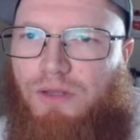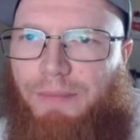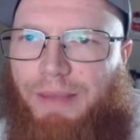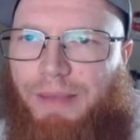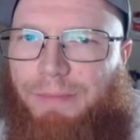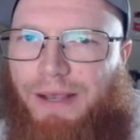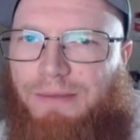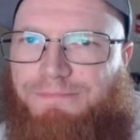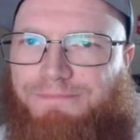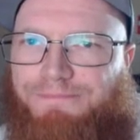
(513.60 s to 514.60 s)
a bad
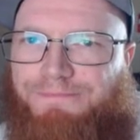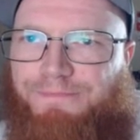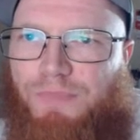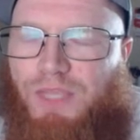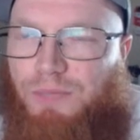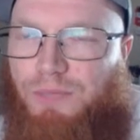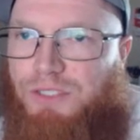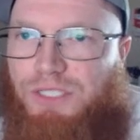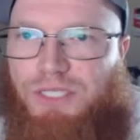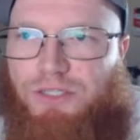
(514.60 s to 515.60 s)
pickup. Keeper
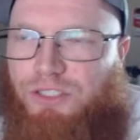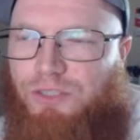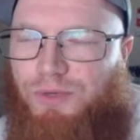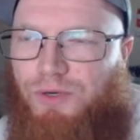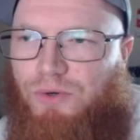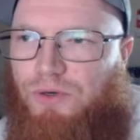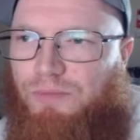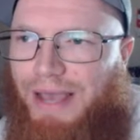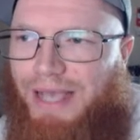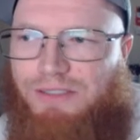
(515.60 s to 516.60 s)
of Secrets, super cool.
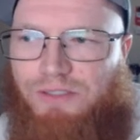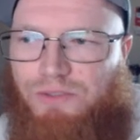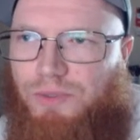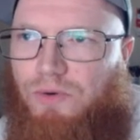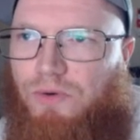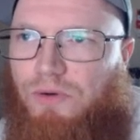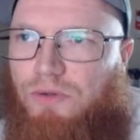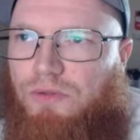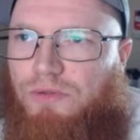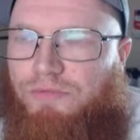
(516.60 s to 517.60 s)
Mask, super cool
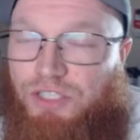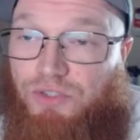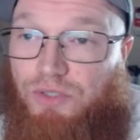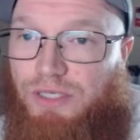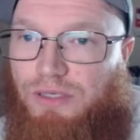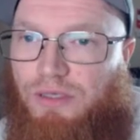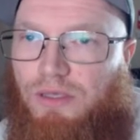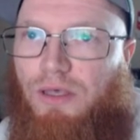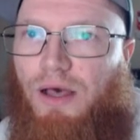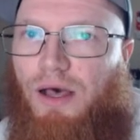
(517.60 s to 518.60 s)
visually.
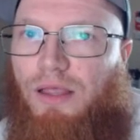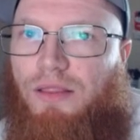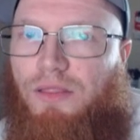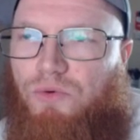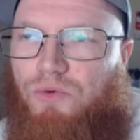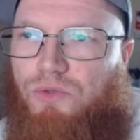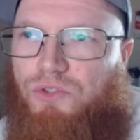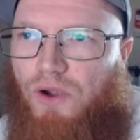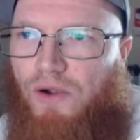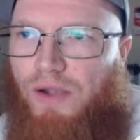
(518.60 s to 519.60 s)
And the rules are
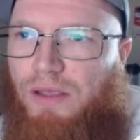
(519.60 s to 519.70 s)
all right.